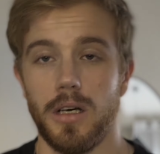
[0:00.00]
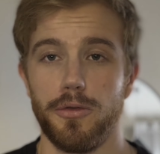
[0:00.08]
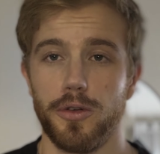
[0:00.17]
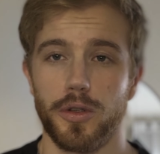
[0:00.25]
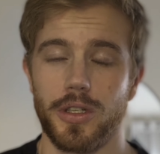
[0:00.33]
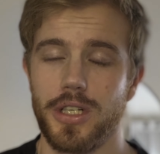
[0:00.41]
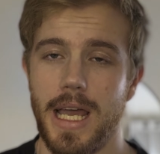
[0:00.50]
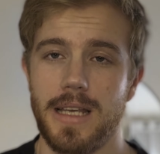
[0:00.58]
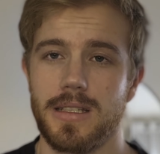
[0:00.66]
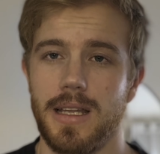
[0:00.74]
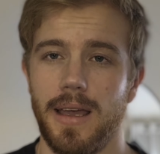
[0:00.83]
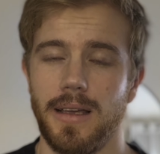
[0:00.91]
A full
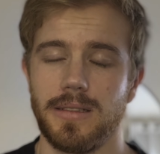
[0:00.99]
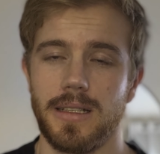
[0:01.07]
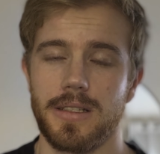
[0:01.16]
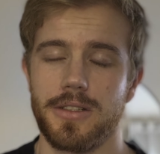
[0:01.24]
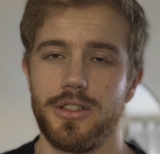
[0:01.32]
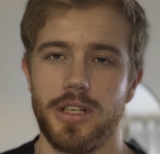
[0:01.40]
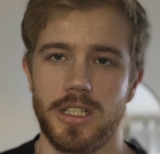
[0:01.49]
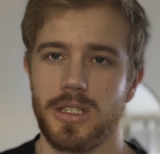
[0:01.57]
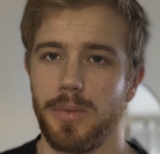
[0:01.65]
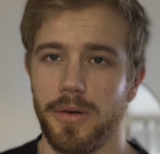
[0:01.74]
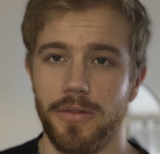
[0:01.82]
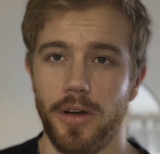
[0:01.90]
chest day exists just to
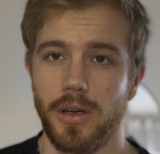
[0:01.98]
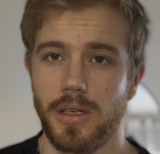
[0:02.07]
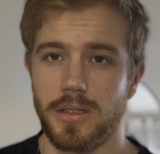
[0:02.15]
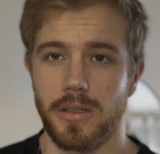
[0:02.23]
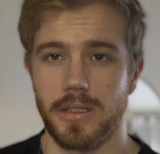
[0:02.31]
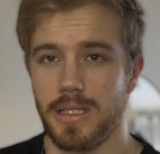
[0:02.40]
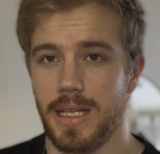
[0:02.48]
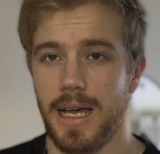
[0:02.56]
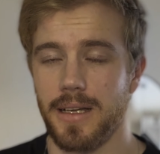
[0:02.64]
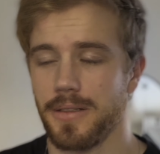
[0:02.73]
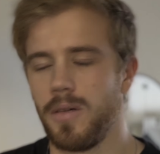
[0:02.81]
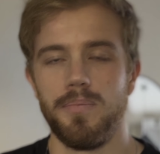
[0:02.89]
put focus onto
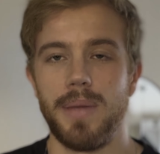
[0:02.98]
that.